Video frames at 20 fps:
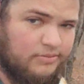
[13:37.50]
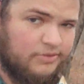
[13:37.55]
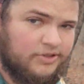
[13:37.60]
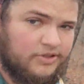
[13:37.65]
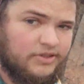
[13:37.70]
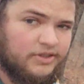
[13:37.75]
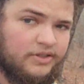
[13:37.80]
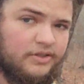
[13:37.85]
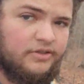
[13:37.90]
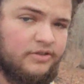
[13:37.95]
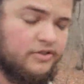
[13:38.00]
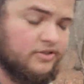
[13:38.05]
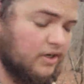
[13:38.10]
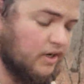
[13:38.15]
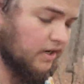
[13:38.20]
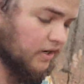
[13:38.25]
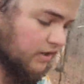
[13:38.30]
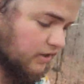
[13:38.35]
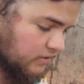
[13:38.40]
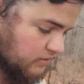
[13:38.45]
machine or
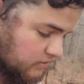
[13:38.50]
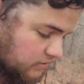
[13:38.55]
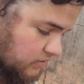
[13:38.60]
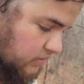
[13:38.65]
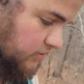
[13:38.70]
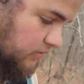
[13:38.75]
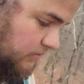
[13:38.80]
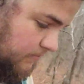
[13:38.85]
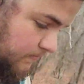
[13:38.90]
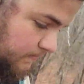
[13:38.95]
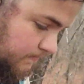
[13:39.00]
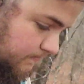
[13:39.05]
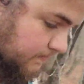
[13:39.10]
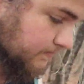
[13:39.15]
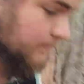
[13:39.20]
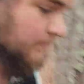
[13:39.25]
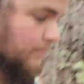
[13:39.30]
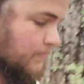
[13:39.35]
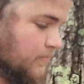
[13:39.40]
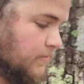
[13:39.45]
dryer. So
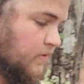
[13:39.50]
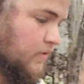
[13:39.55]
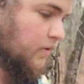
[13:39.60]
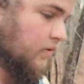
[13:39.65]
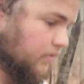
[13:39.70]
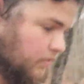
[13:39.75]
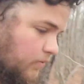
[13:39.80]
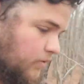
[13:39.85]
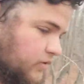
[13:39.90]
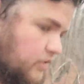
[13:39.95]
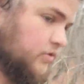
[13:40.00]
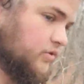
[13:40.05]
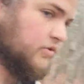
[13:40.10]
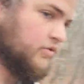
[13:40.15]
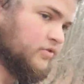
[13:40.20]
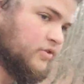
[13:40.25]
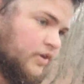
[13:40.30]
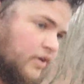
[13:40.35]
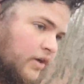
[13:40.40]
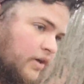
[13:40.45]
we're
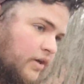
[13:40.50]
just